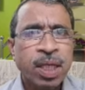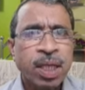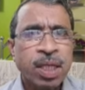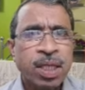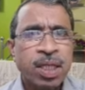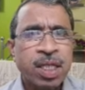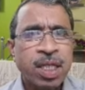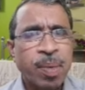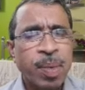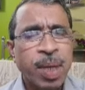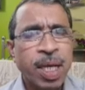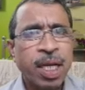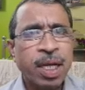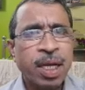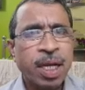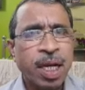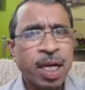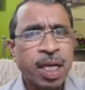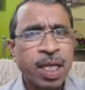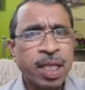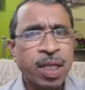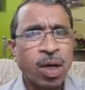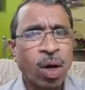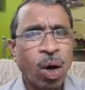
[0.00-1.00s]

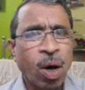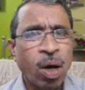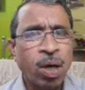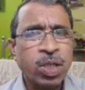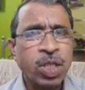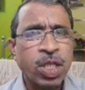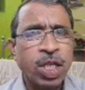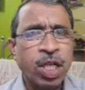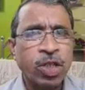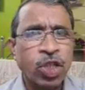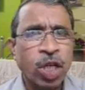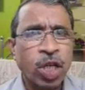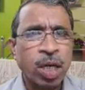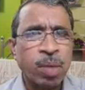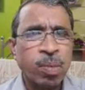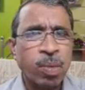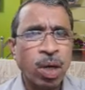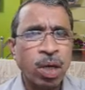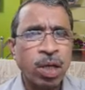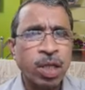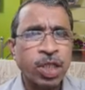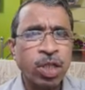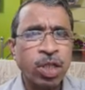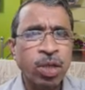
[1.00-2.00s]
Similarly, the oxygen
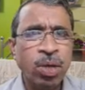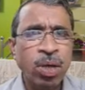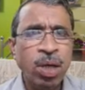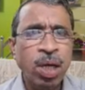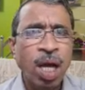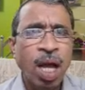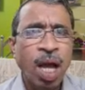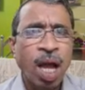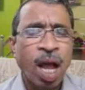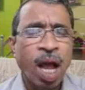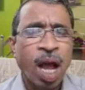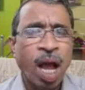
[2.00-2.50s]
molecule